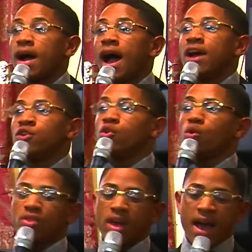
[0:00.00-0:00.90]
I
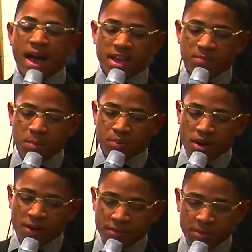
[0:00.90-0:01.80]
know that I am a
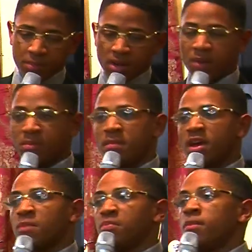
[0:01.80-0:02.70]
prophet, but let me
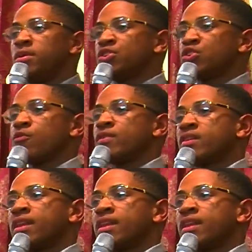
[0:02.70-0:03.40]
make a public service